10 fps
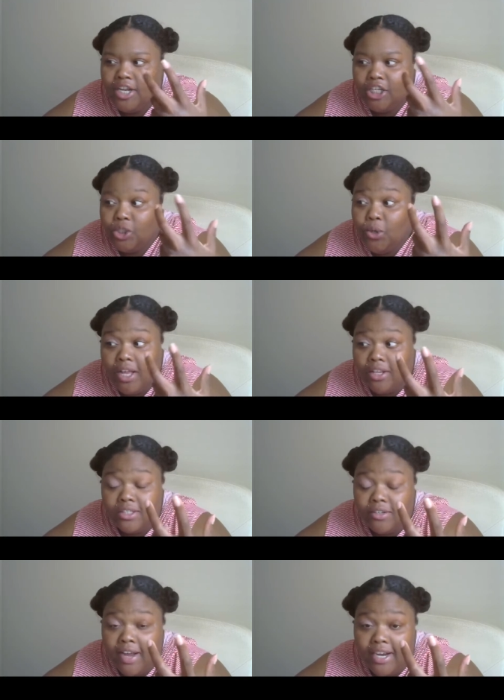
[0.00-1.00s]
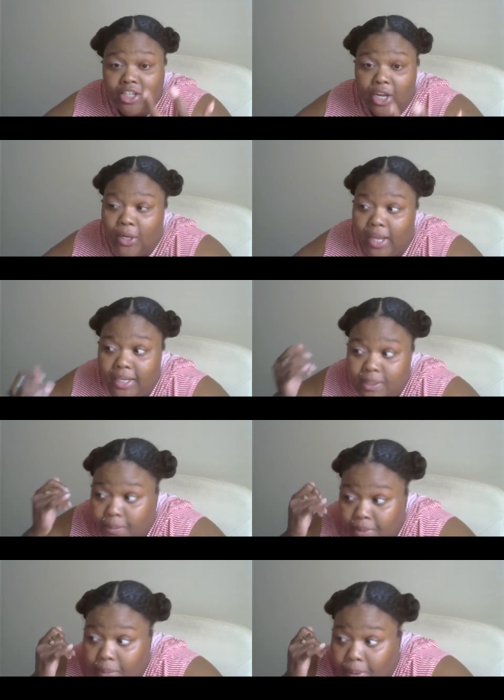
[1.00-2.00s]
two colors of eyeshadow, like
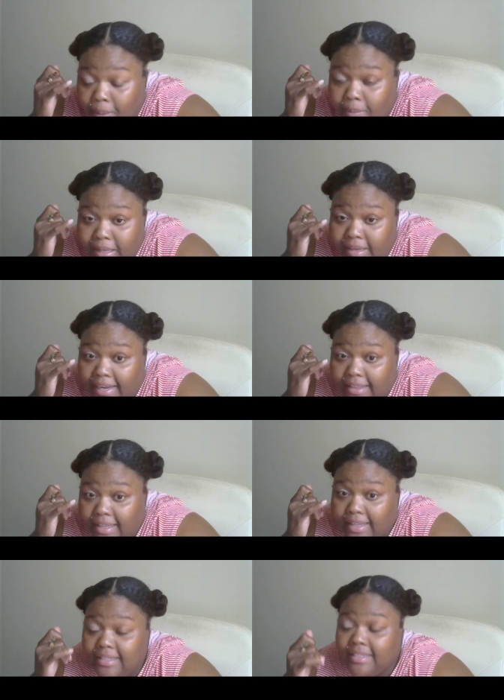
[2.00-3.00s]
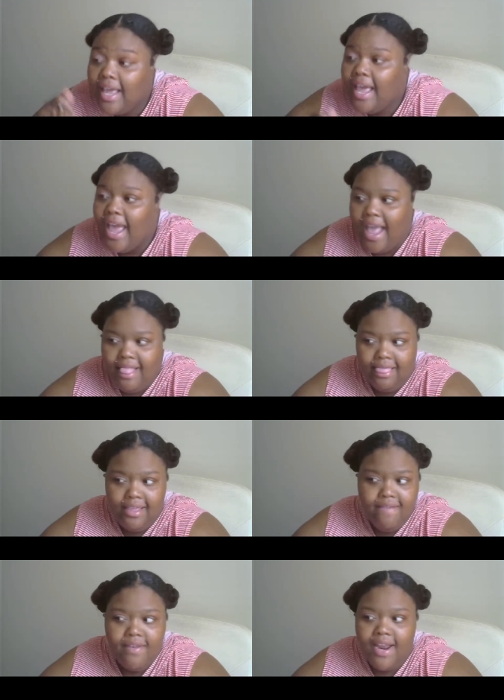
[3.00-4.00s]
something probably like this, and
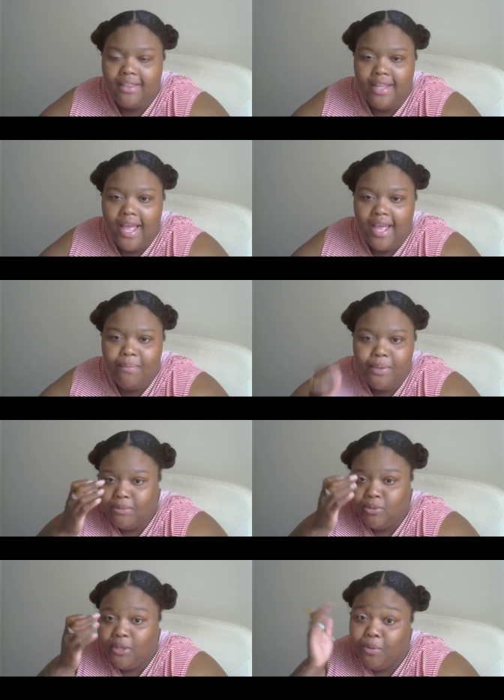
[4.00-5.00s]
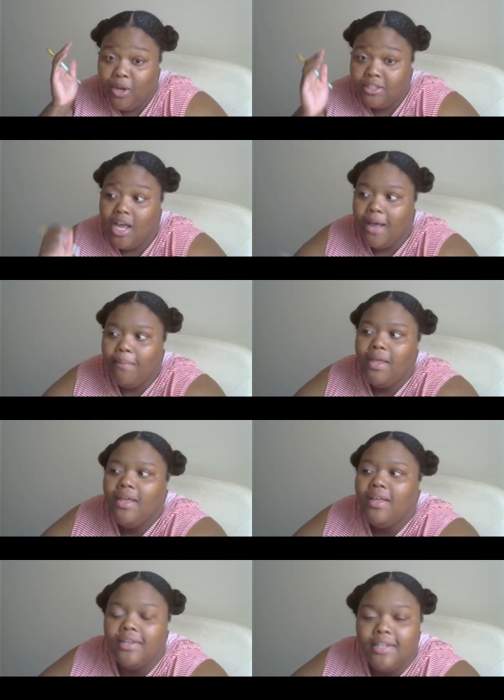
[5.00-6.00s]
leave it at that. Put some shimmer on top,
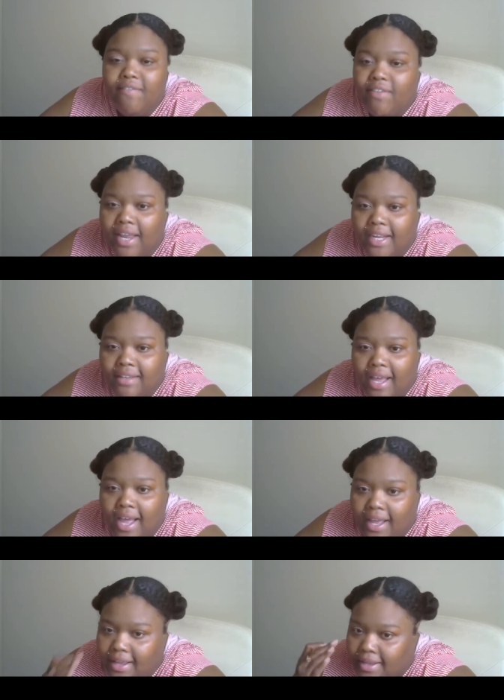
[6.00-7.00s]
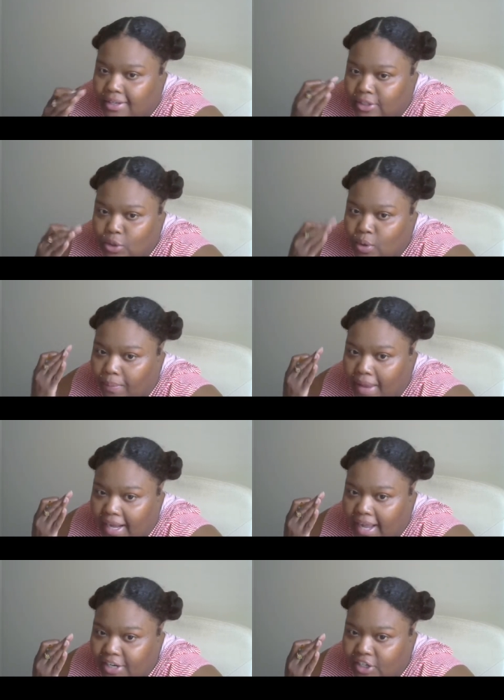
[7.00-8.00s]
leave it like that. Do a black
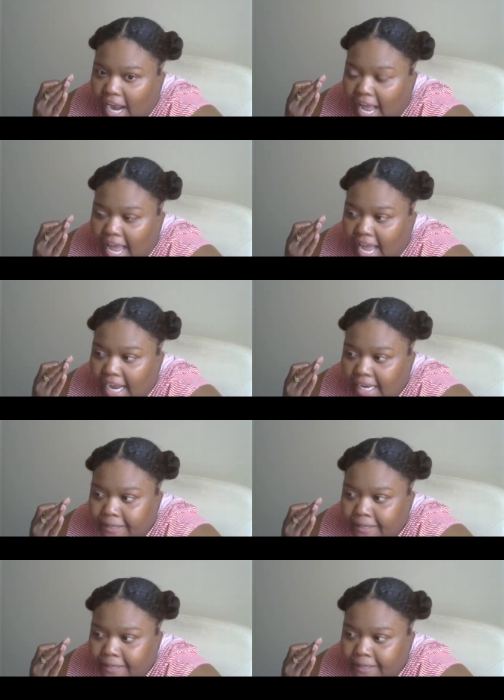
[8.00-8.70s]
under eye.